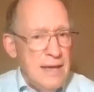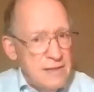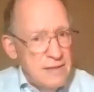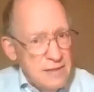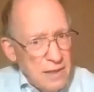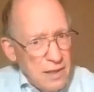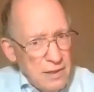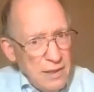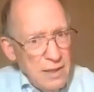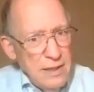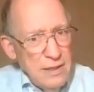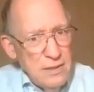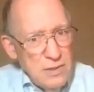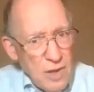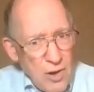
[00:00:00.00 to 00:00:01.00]
It
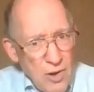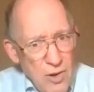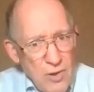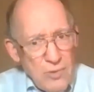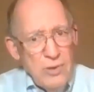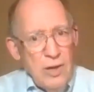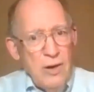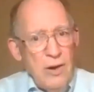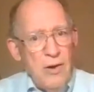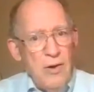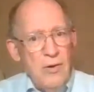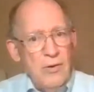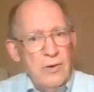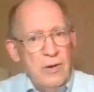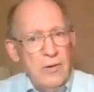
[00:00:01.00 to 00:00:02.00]
suddenly dawned
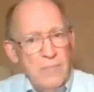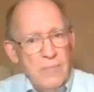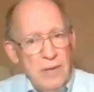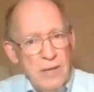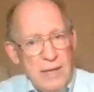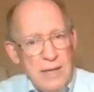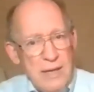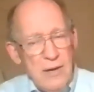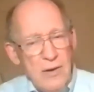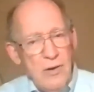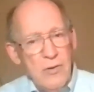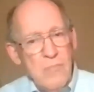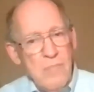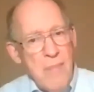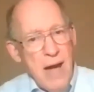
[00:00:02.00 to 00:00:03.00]
on me,
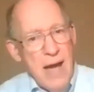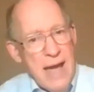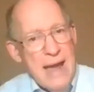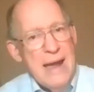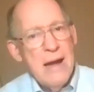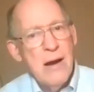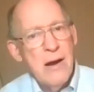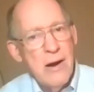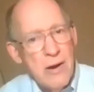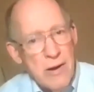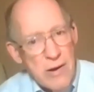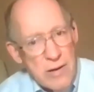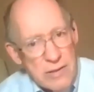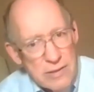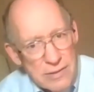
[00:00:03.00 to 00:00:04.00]
on my
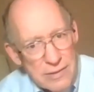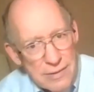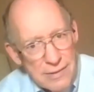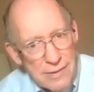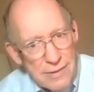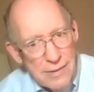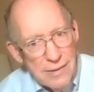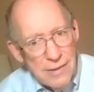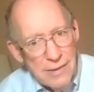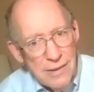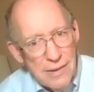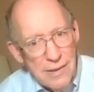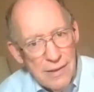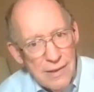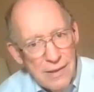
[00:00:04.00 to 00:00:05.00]
heart,
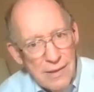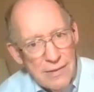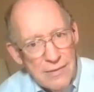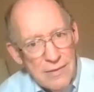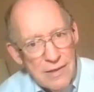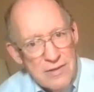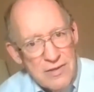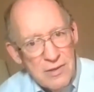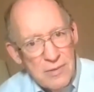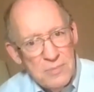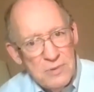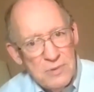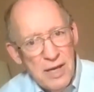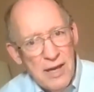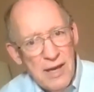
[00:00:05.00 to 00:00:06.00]
that
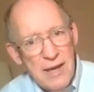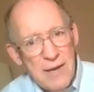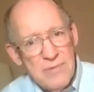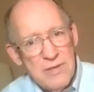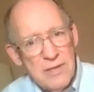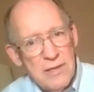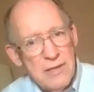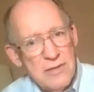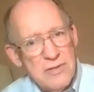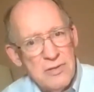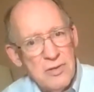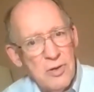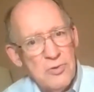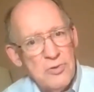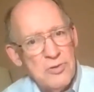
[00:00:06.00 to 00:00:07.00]
sometimes
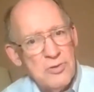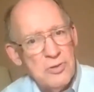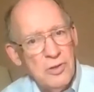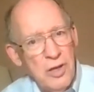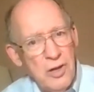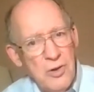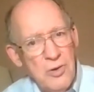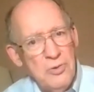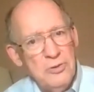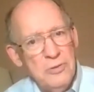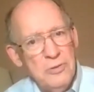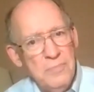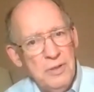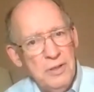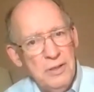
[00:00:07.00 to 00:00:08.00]
is so slow
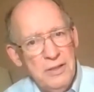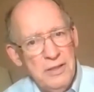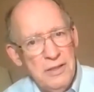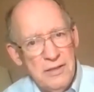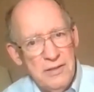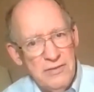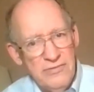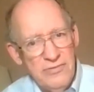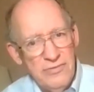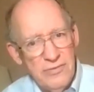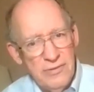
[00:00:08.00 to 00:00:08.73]
to believe